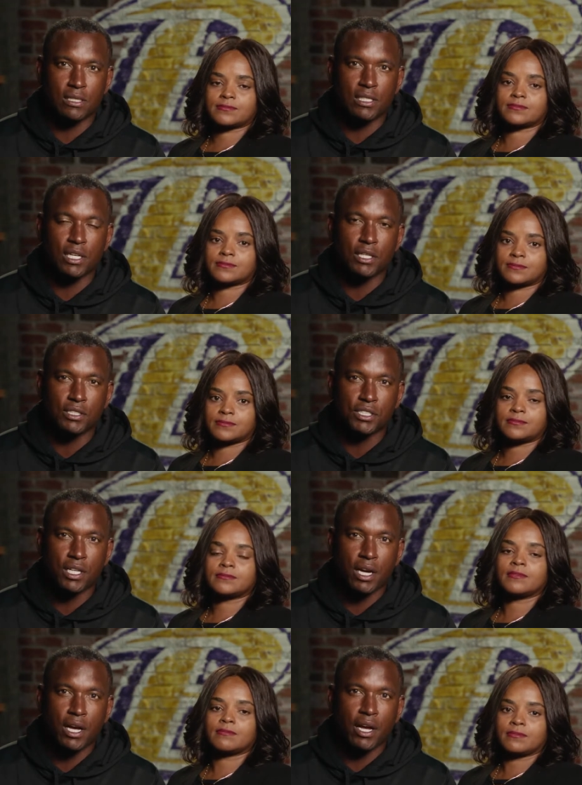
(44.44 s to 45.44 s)
Speaker 1: teach,
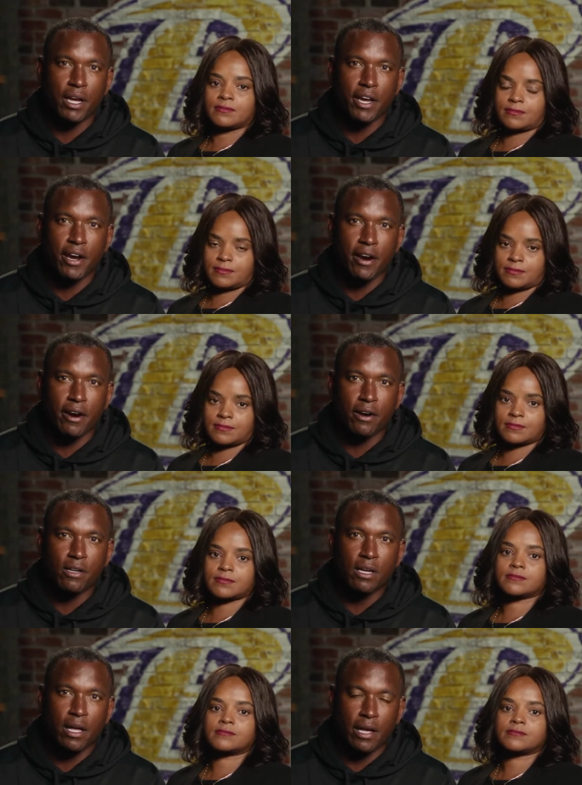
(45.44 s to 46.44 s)
care,
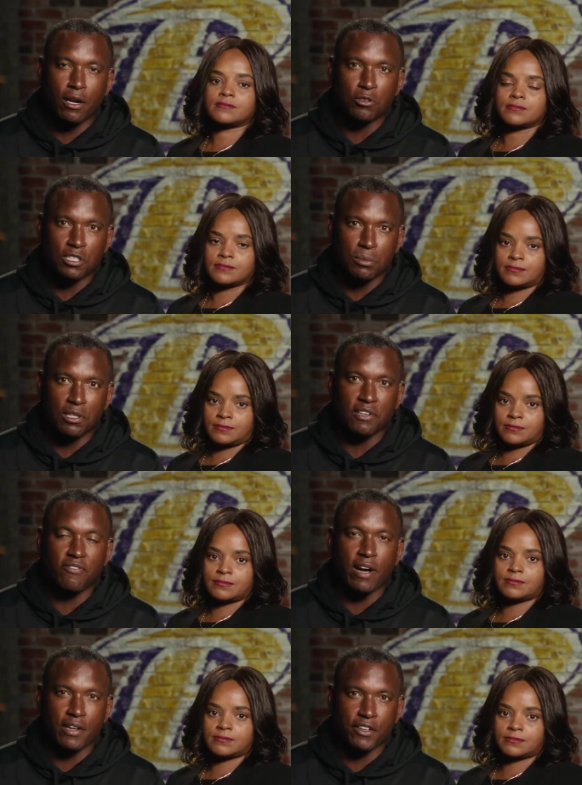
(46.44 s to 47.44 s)
and ultimately
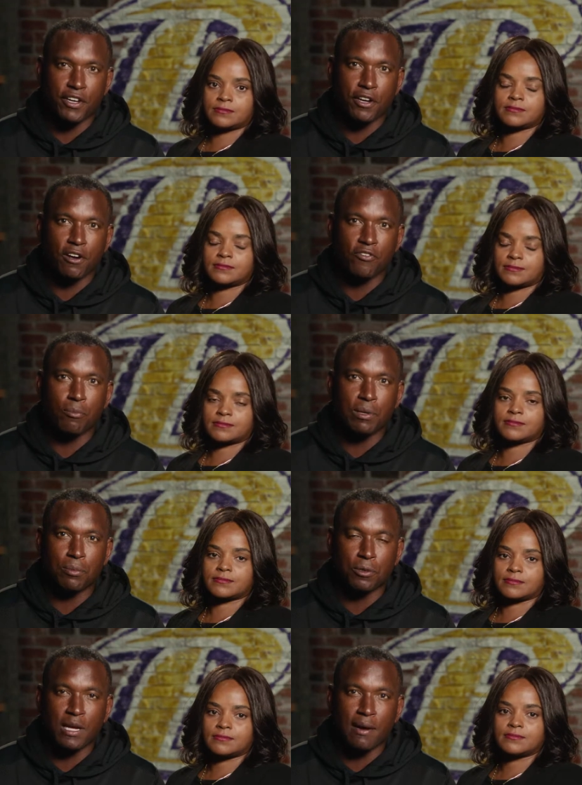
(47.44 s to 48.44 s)
find the cure for
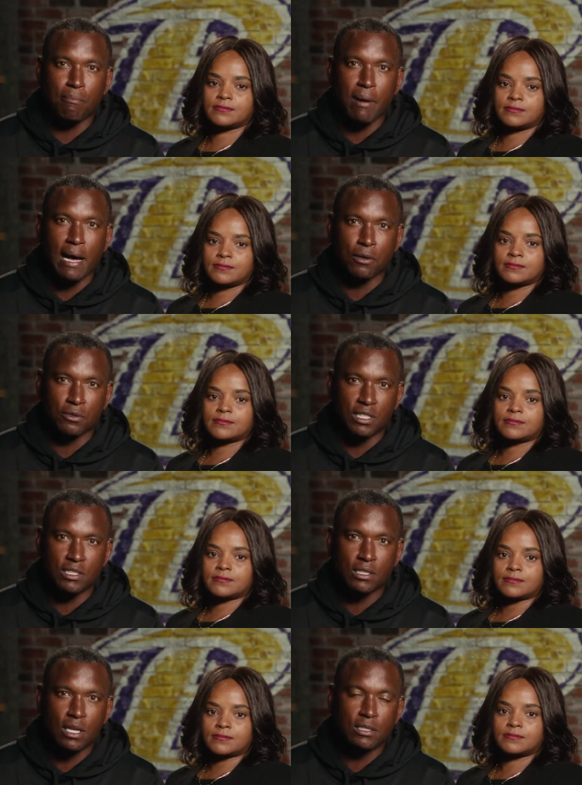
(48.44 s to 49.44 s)
people that battle
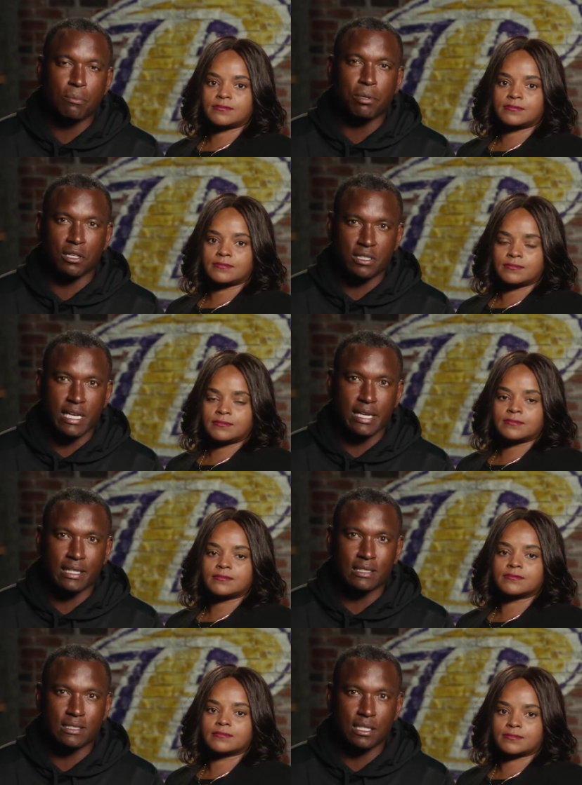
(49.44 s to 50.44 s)
this debilitating
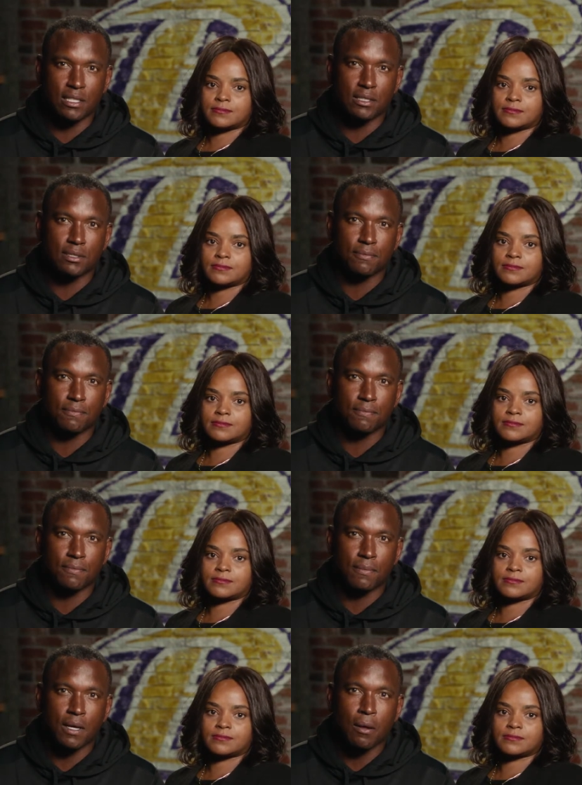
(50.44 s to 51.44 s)
disease.
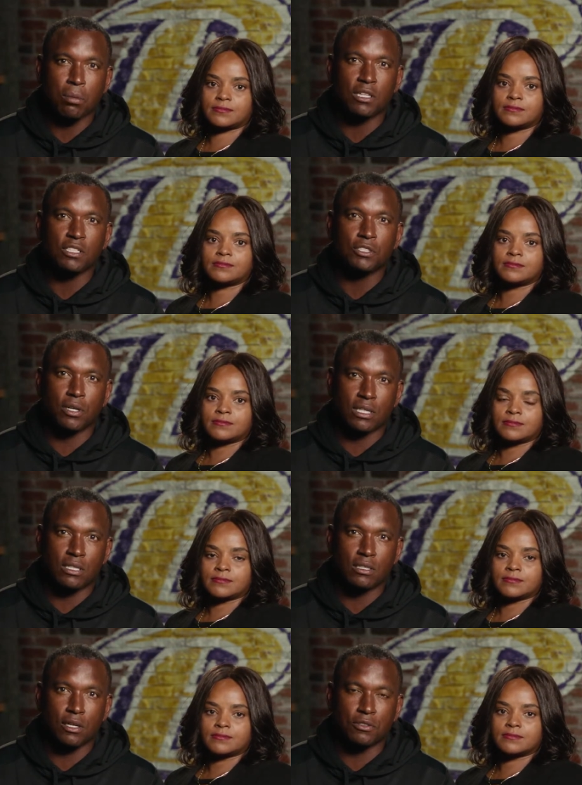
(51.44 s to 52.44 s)
Please join
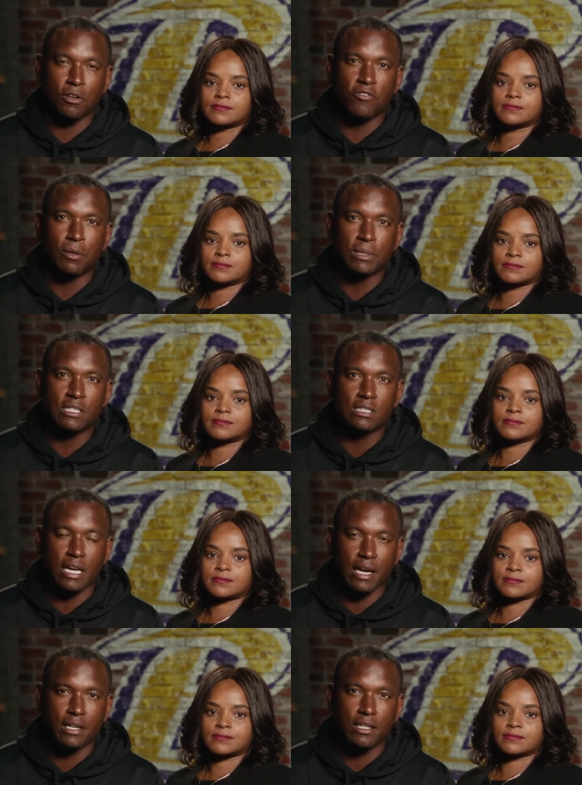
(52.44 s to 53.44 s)
us on November the
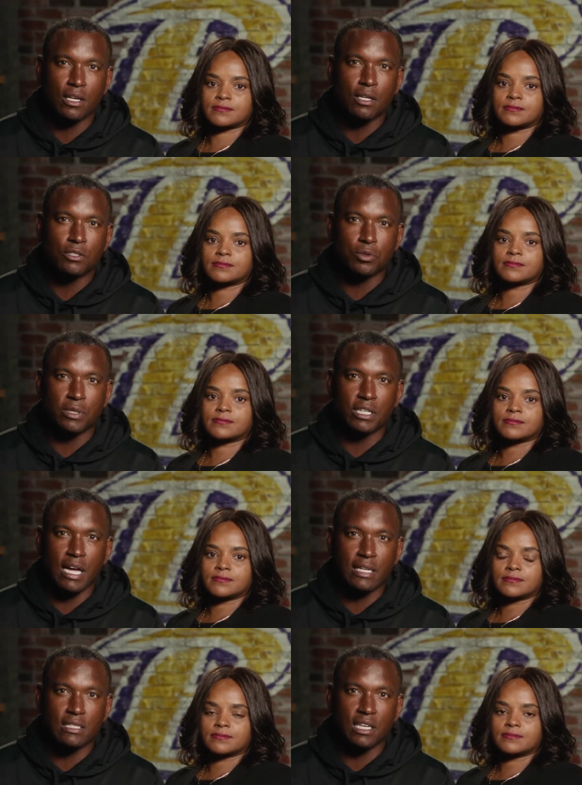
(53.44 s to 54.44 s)
2nd
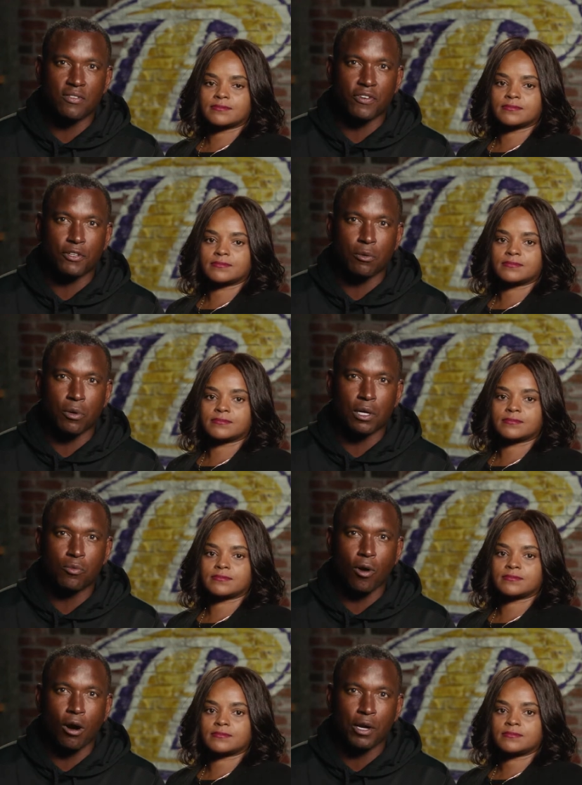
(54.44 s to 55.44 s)
2019 for the Run,
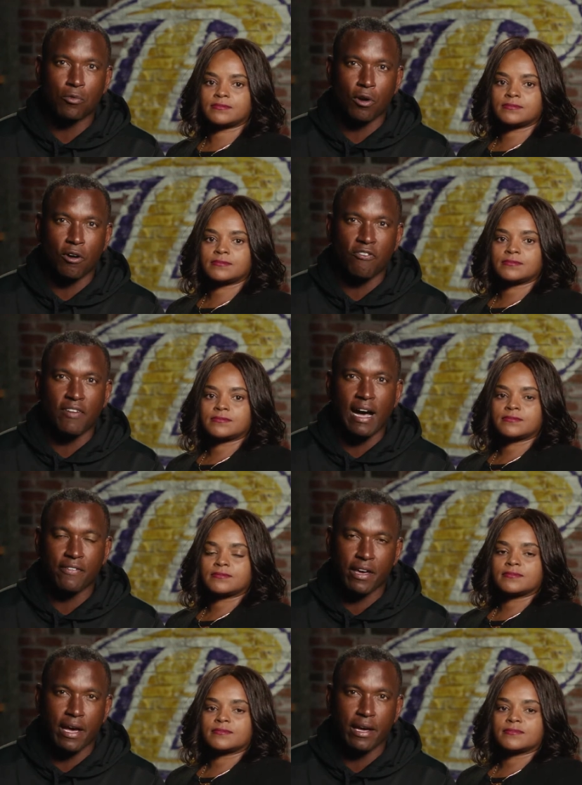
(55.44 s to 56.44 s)
Walk, and Roll
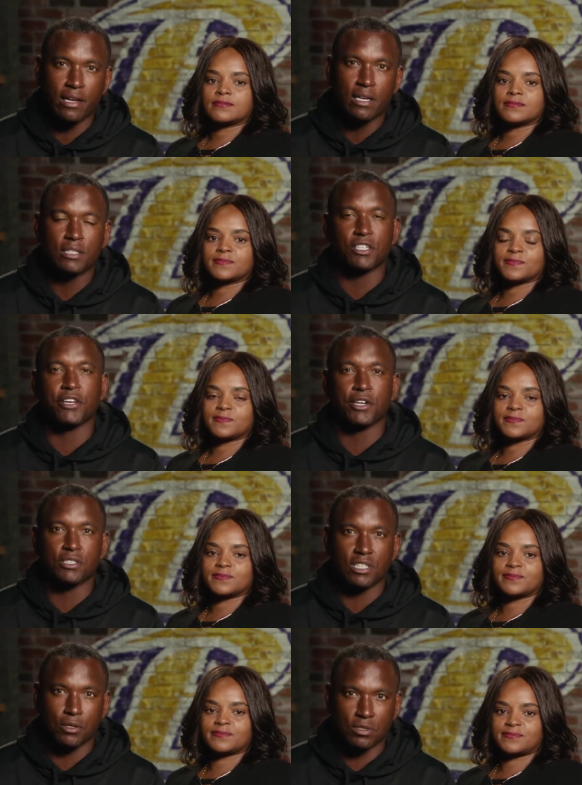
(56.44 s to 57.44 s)
5K to Cure
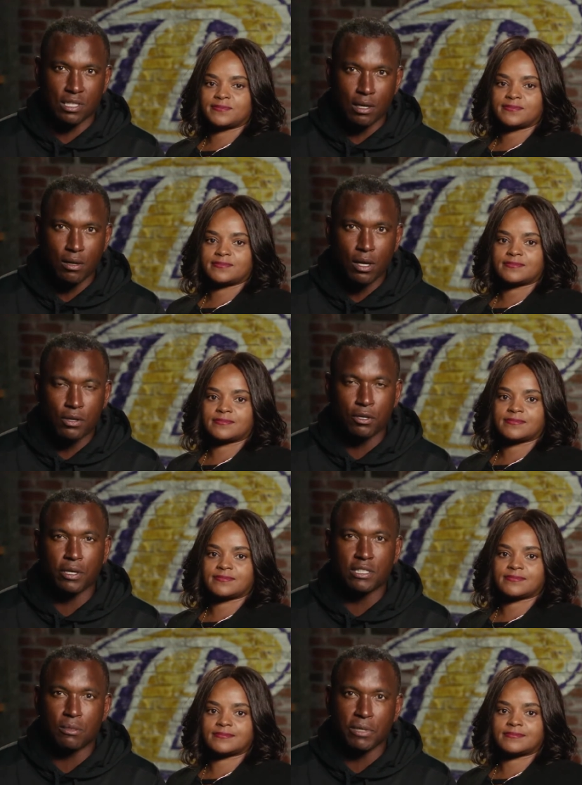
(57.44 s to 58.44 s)
Sickle Cell. You'll
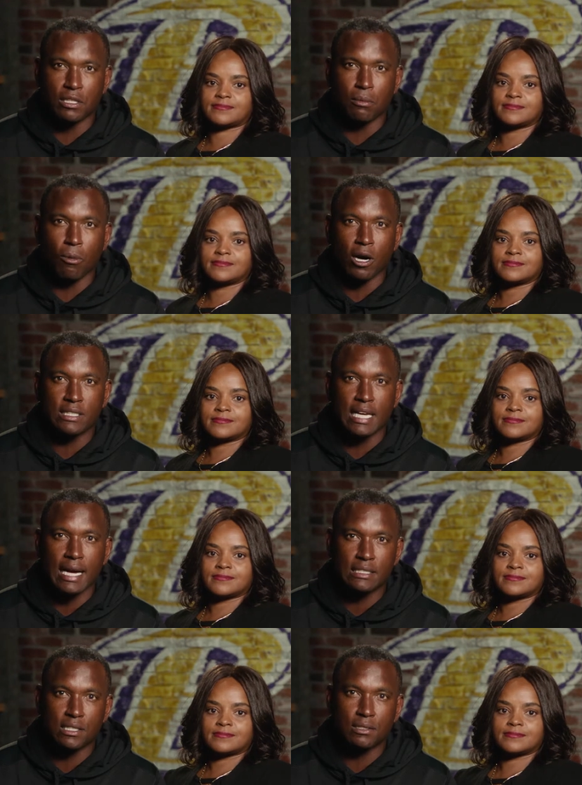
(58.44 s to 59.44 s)
get to meet Lamar
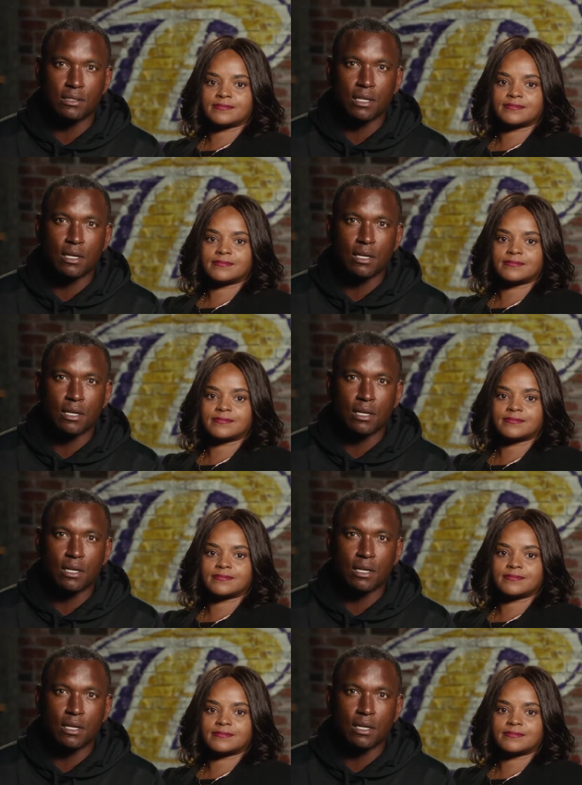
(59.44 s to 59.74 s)
Jackson,